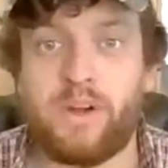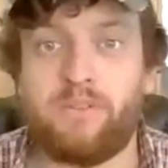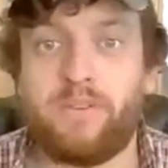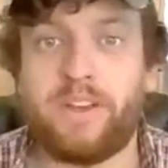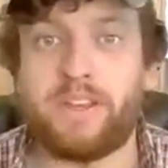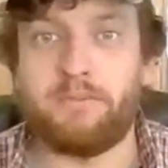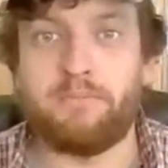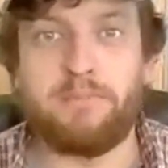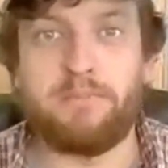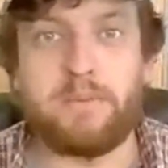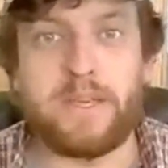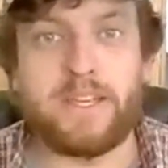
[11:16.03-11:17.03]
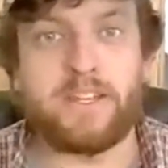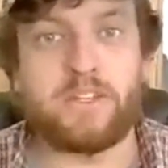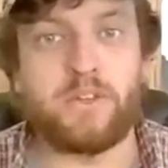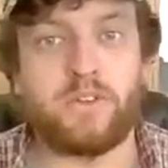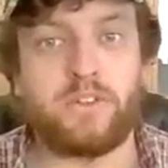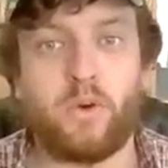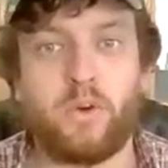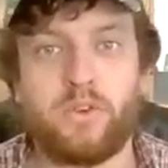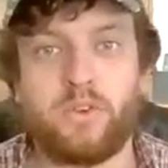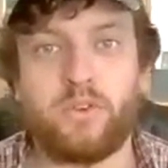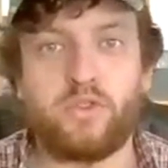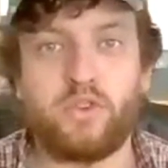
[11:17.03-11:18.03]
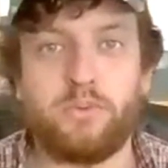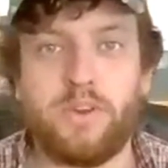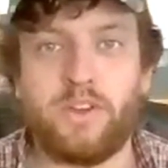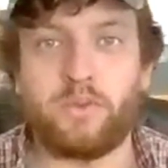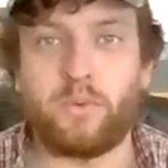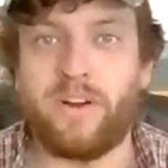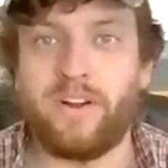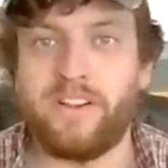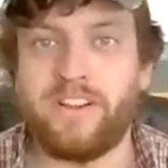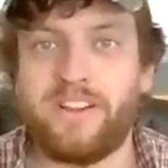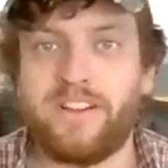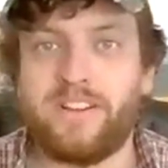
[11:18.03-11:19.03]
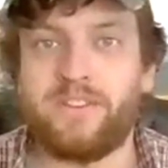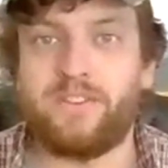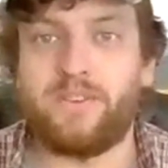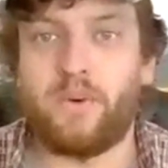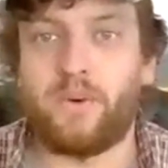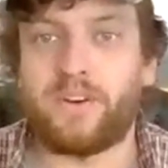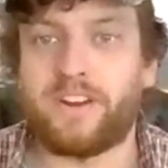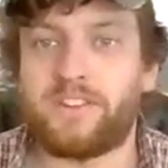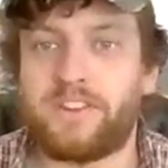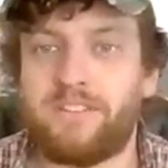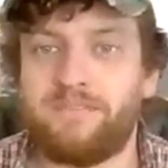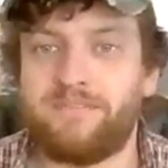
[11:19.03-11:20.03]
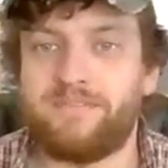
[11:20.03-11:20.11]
and we can maybe get you on YouTube as well for next time.